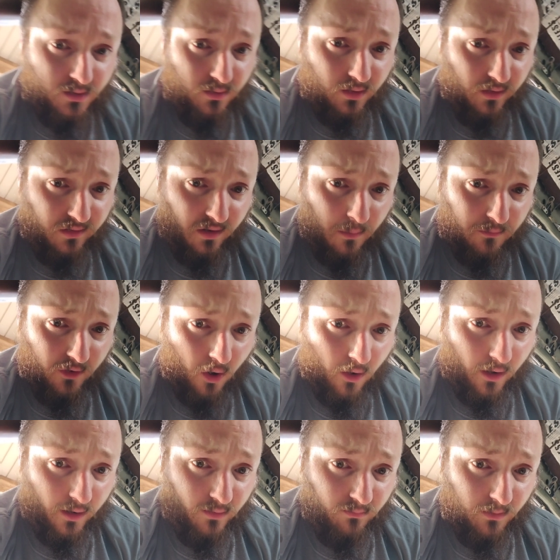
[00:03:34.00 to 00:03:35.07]
Lindsay, I'm
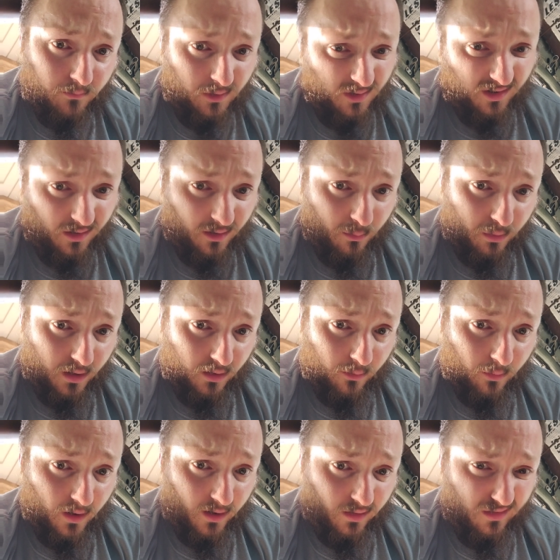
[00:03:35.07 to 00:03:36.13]
sorry. If you sit here, we get in
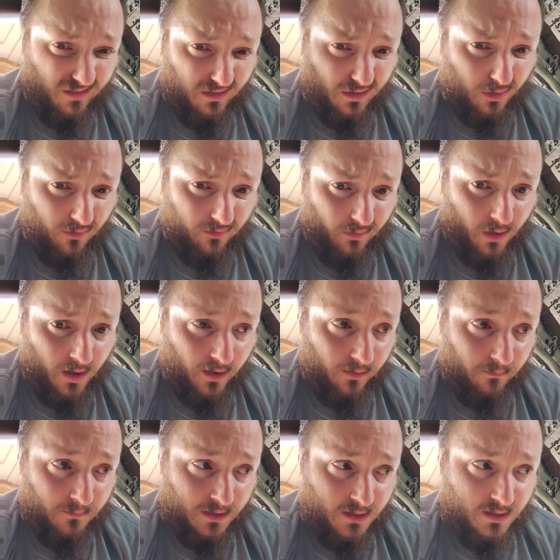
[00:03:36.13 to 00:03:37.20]
a wreck and the seat goes
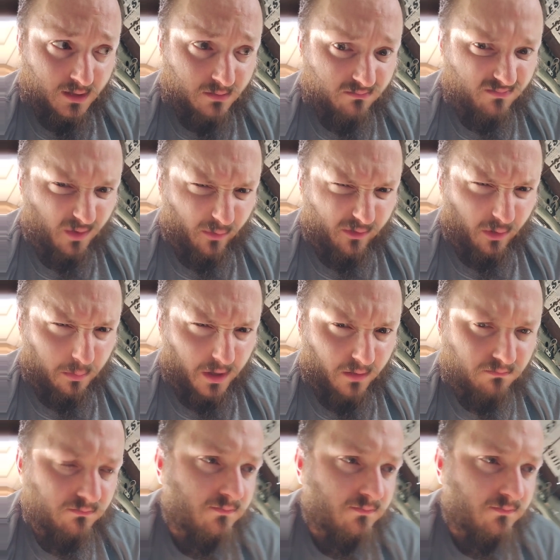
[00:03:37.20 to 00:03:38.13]
flying. Don't sue me.